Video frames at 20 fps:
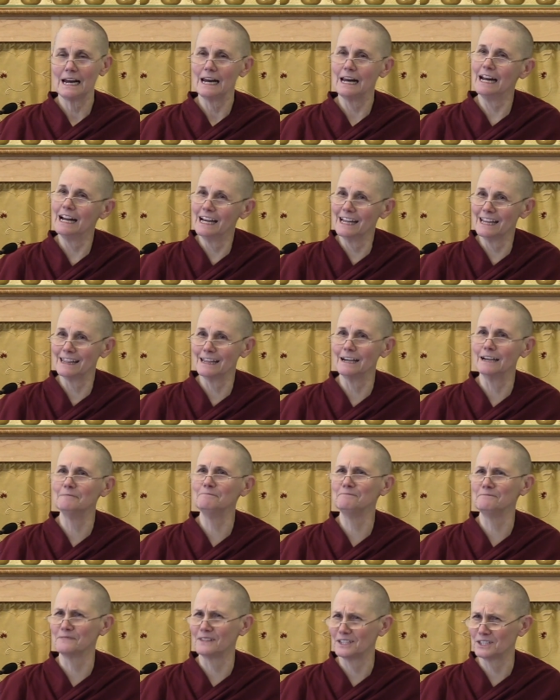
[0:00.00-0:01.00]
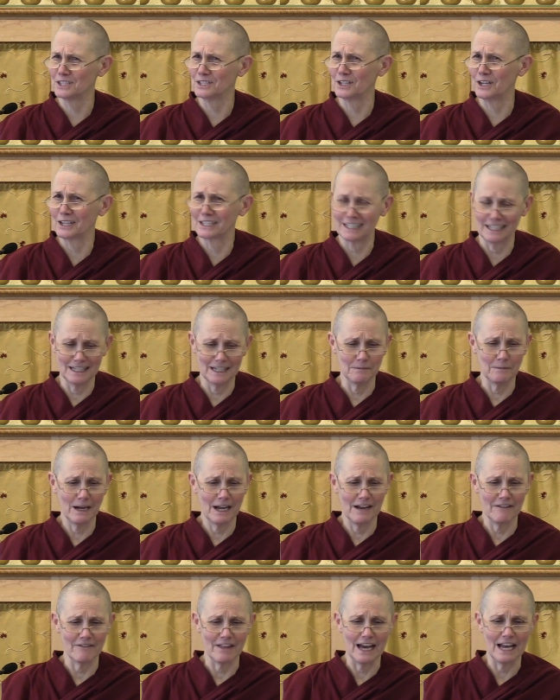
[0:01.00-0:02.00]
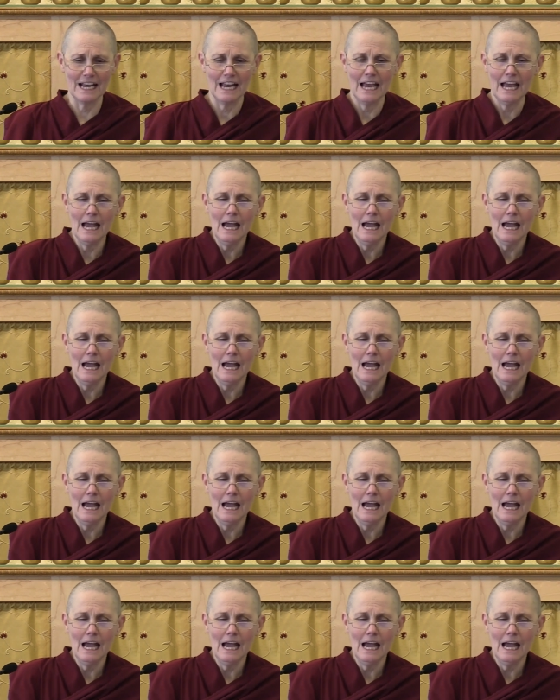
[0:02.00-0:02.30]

I thought, I should talk to him, I have that.